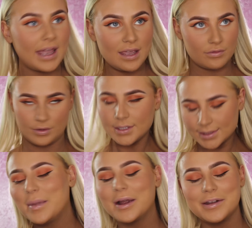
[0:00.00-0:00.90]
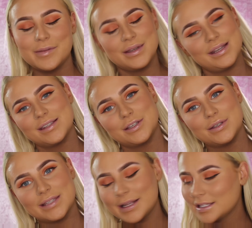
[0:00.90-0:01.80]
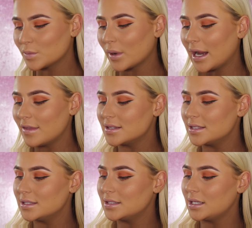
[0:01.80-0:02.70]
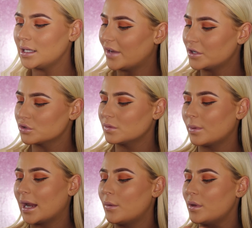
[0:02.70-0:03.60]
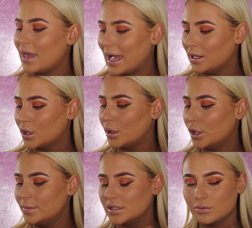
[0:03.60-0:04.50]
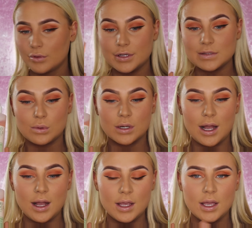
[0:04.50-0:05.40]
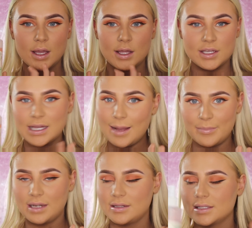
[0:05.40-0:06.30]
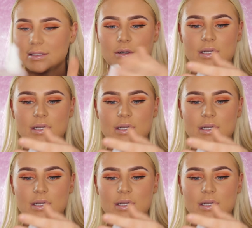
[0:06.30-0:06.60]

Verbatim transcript: favorite Mario Badescu setting spray. This is the facial spray with aloe, herbs rose water. You can't beat this,